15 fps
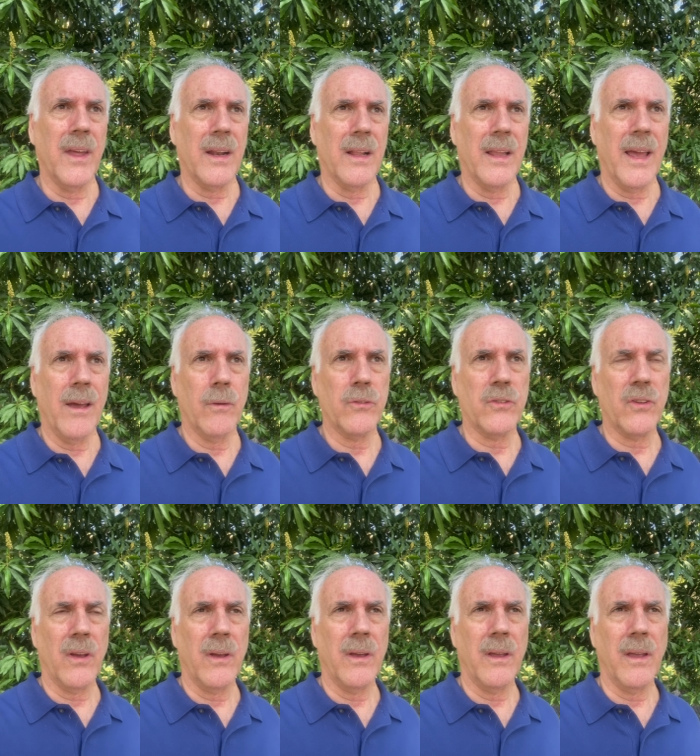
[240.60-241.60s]
allows
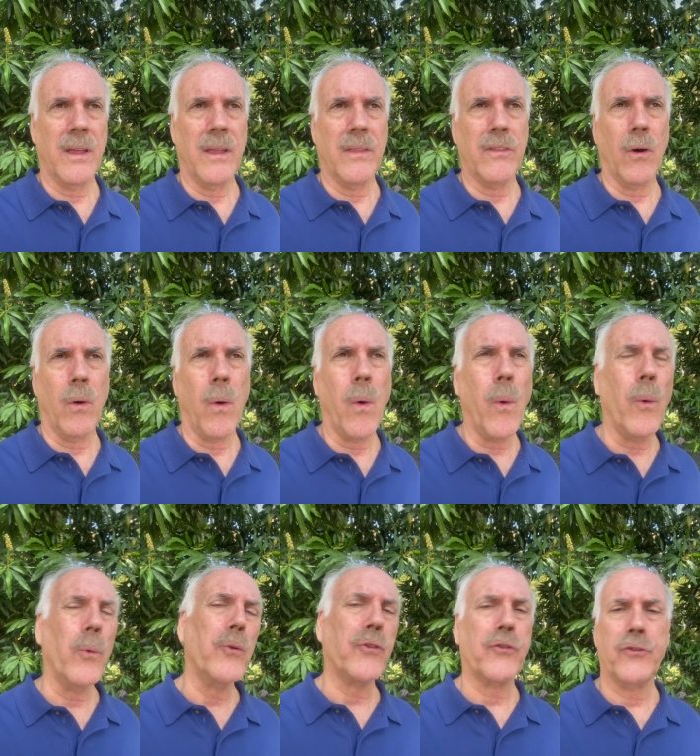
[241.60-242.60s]
the
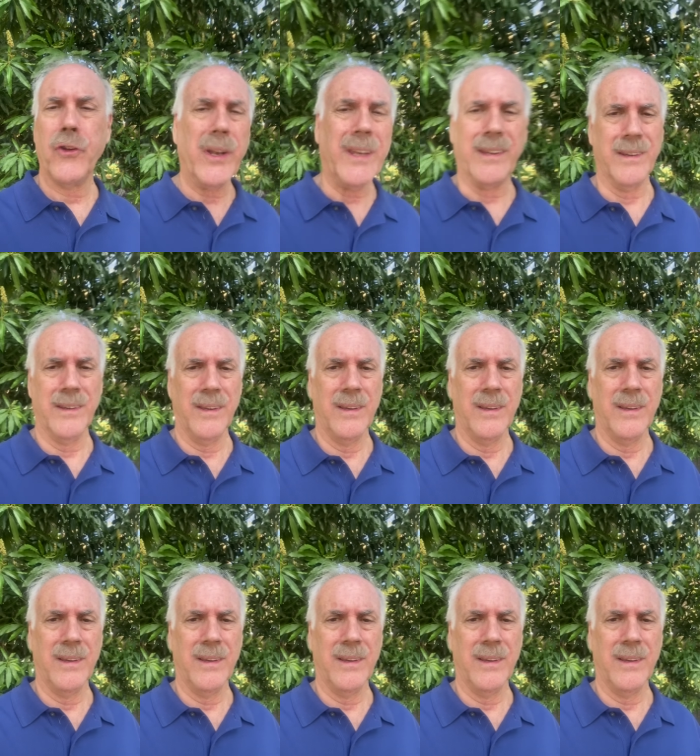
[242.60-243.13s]
whole city